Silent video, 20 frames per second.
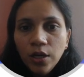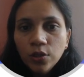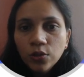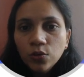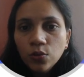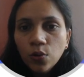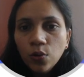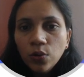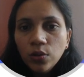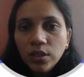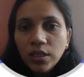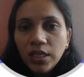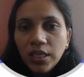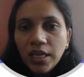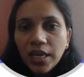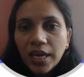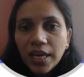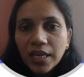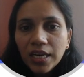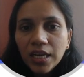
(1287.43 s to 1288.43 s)
So
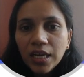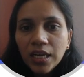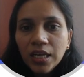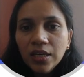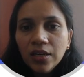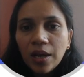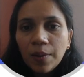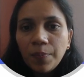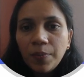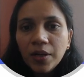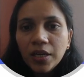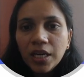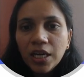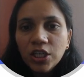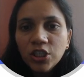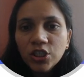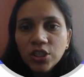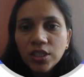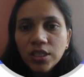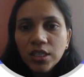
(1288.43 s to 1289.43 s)
DNA
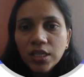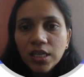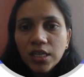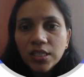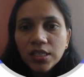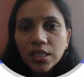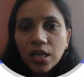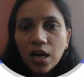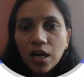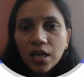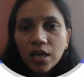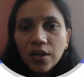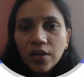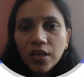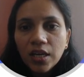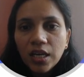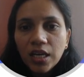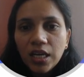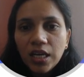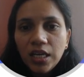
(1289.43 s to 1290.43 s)
replication is
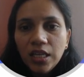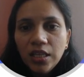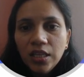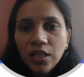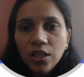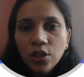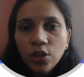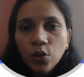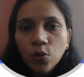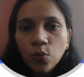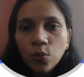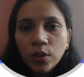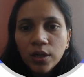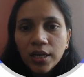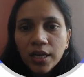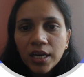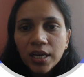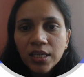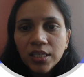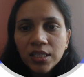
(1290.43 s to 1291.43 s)
occurring in the
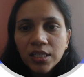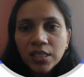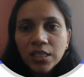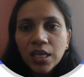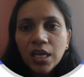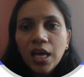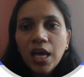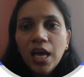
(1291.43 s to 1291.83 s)
nucleus,